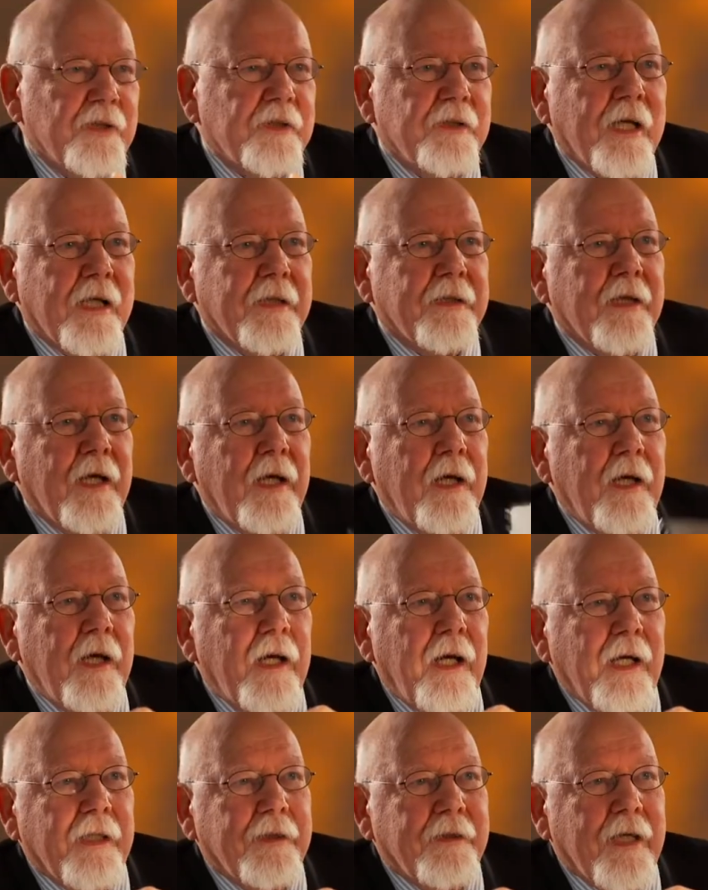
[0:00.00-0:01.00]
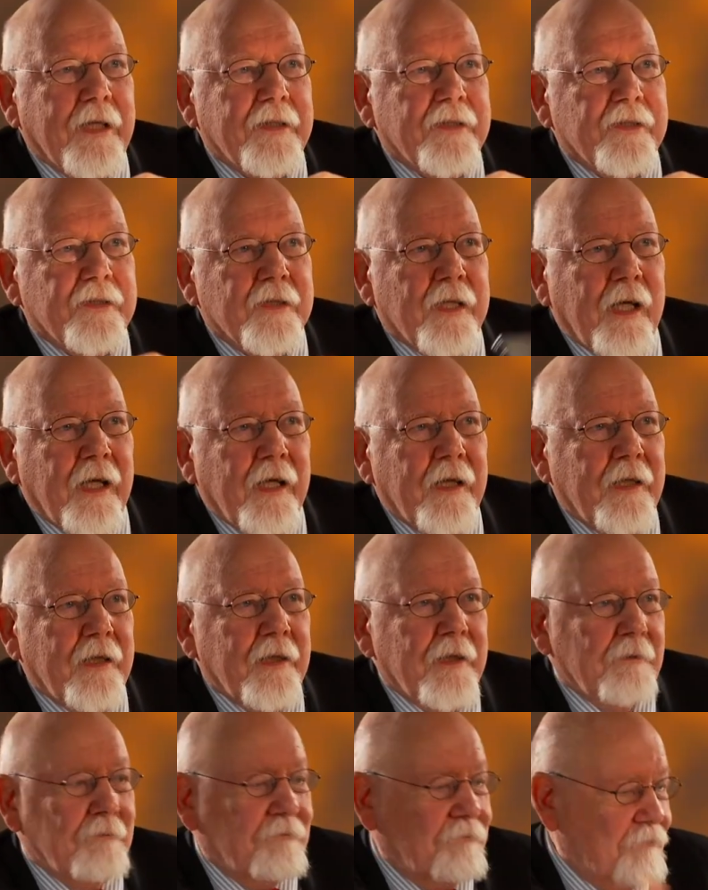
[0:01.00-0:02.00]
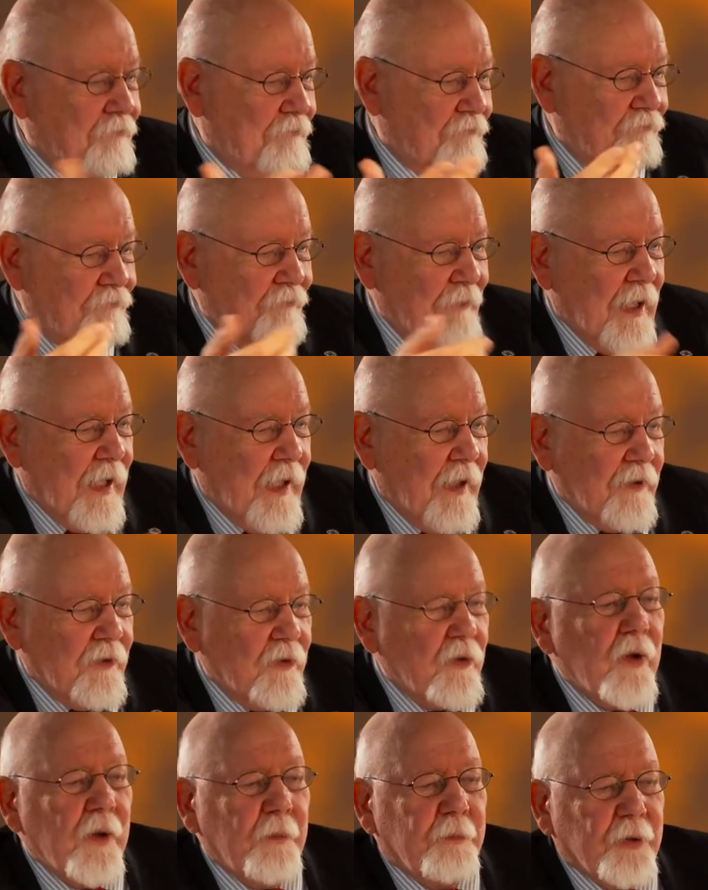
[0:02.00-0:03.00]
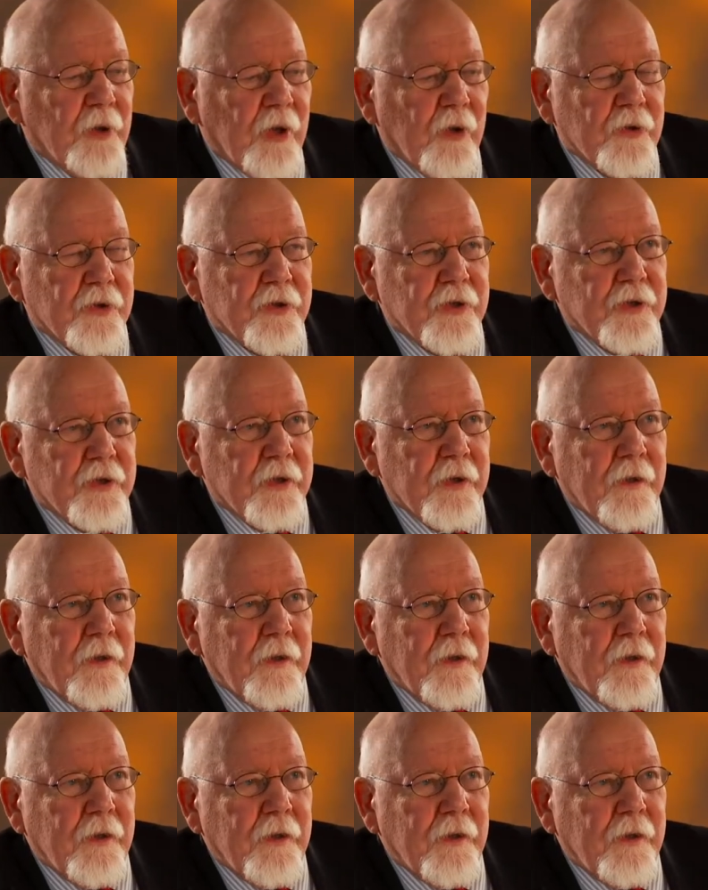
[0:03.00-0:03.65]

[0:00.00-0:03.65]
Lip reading: that. And that's a new approach.